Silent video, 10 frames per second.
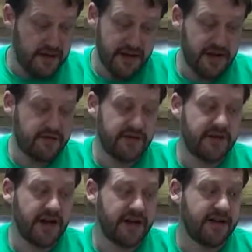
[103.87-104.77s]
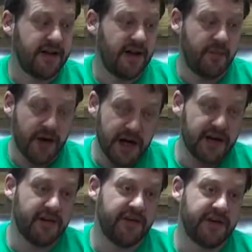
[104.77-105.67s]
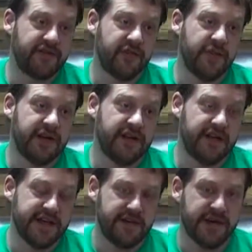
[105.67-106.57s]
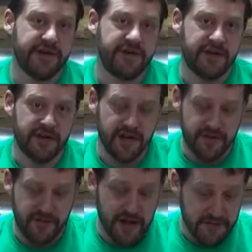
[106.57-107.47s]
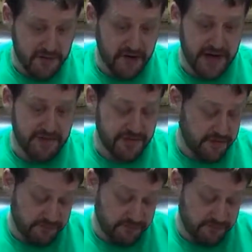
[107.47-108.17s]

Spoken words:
if you've got a pile of extra money laying around and you love Lovecraft,